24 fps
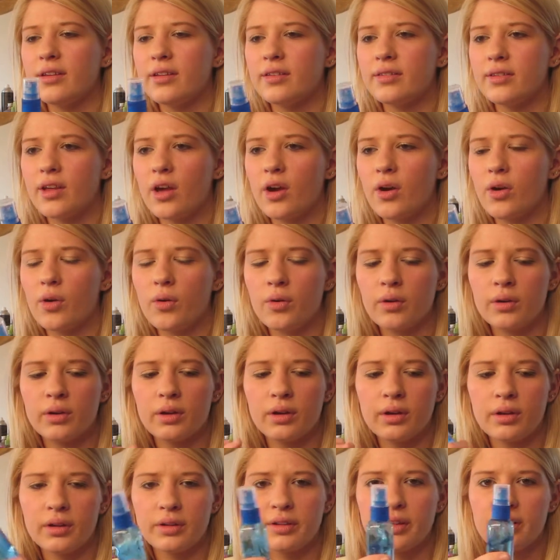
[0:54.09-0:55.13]
So
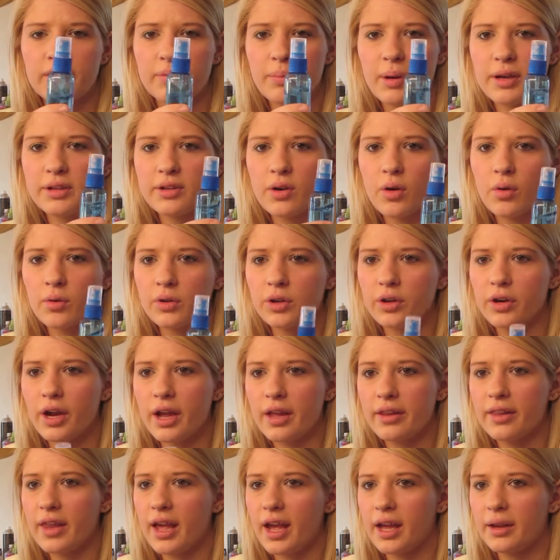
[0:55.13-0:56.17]
just my toner
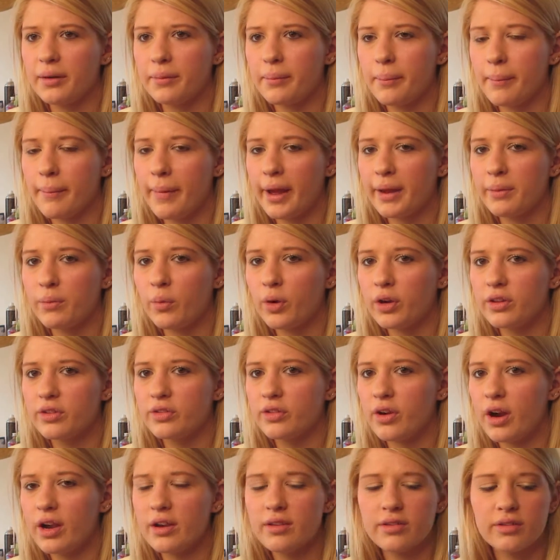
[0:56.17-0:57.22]
and then my
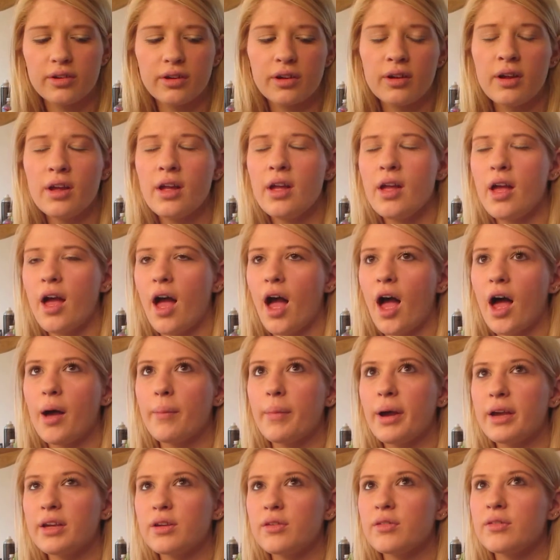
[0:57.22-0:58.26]
moisturizer.
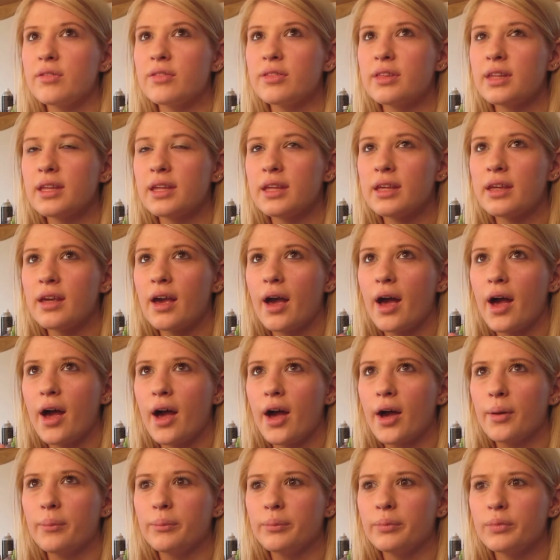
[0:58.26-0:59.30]
I use the
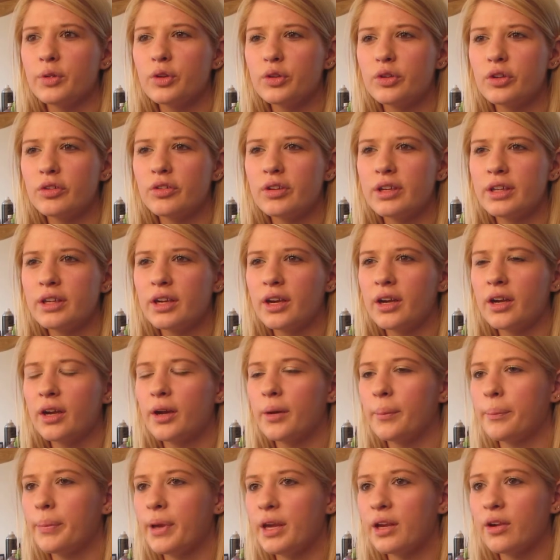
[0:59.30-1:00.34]

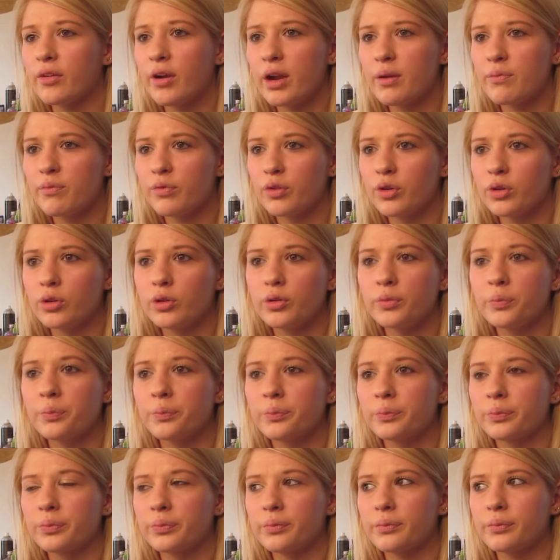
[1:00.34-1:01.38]
Neutrogena Pink Grapefruit
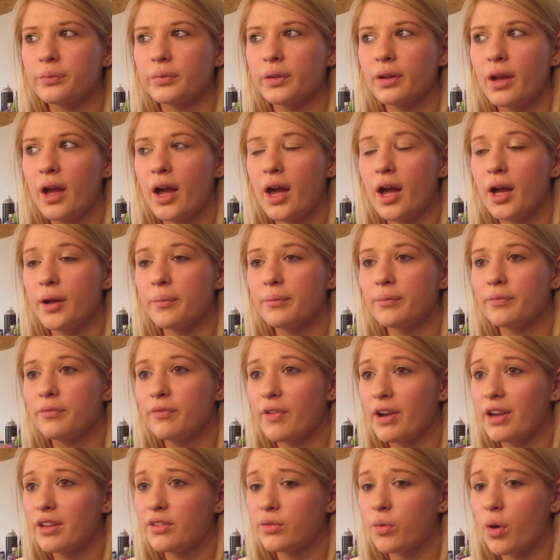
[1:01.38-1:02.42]

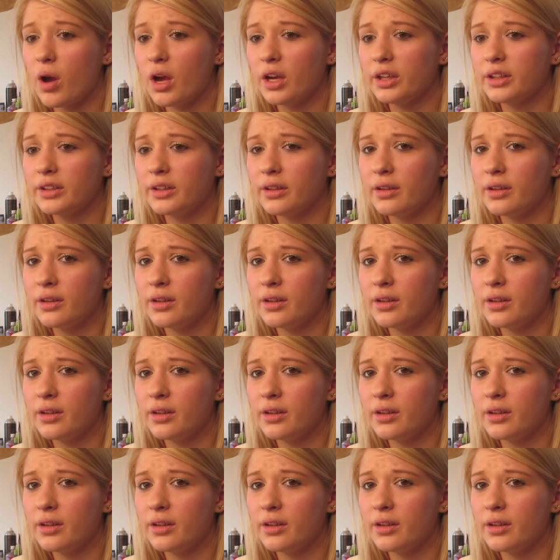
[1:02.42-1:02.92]
face wash.